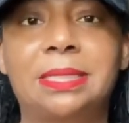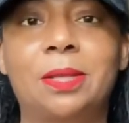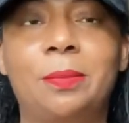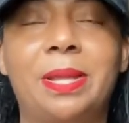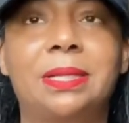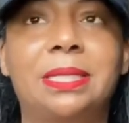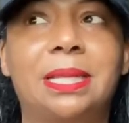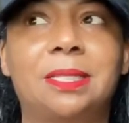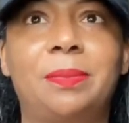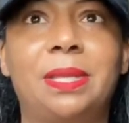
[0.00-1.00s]
Single
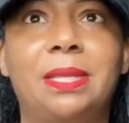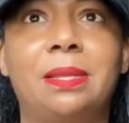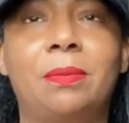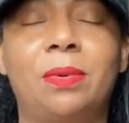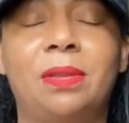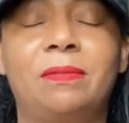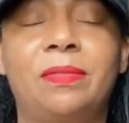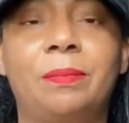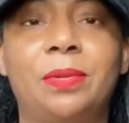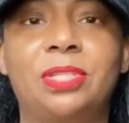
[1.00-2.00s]
parenting has been one of
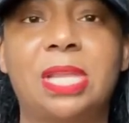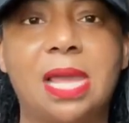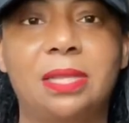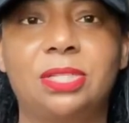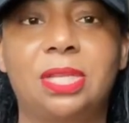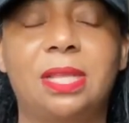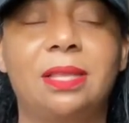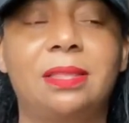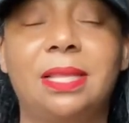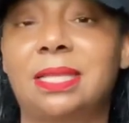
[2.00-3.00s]
the most
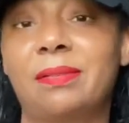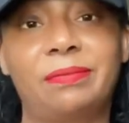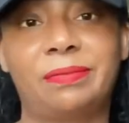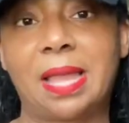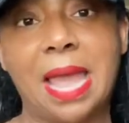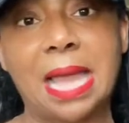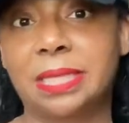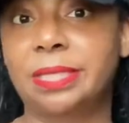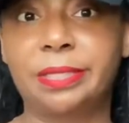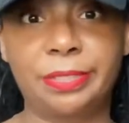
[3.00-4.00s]
challenging things I've
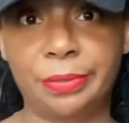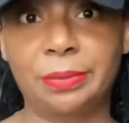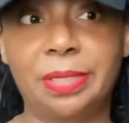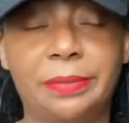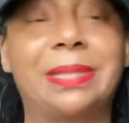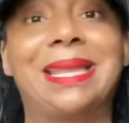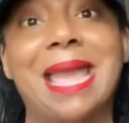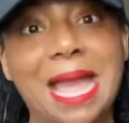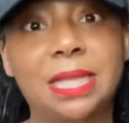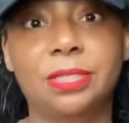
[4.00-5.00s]
had to do, literally
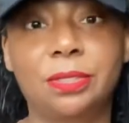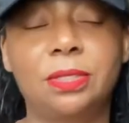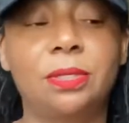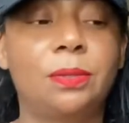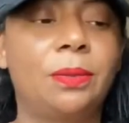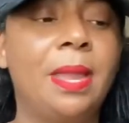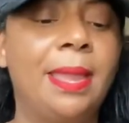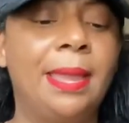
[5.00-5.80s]
had to do.